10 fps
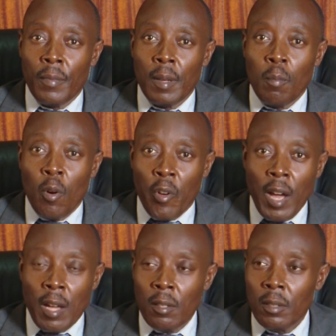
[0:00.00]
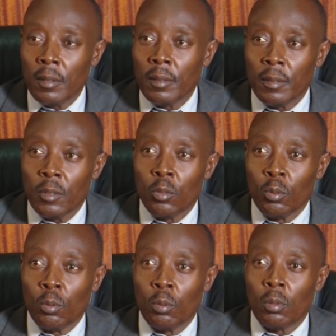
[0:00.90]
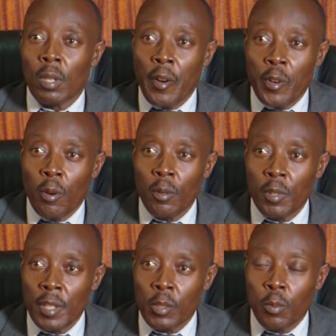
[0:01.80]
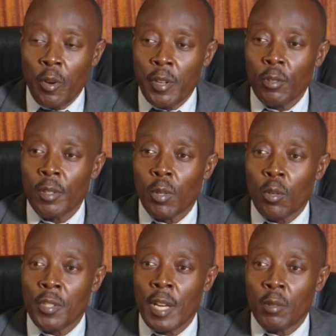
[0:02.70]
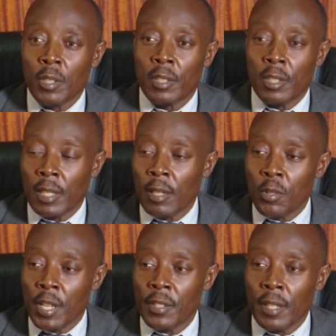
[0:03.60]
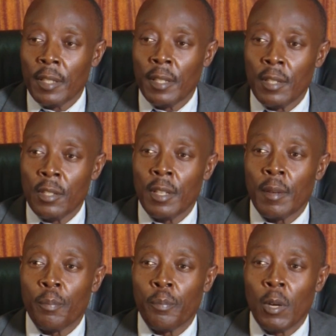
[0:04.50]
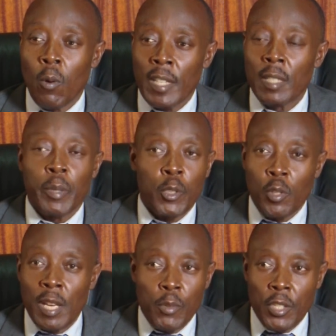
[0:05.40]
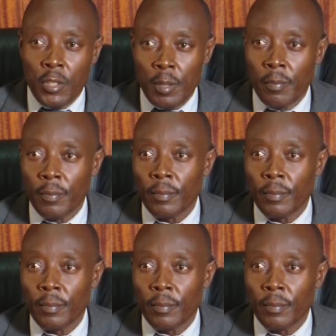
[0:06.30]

morale to carry on with exploration, because now it tells us that there is a working petroleum system.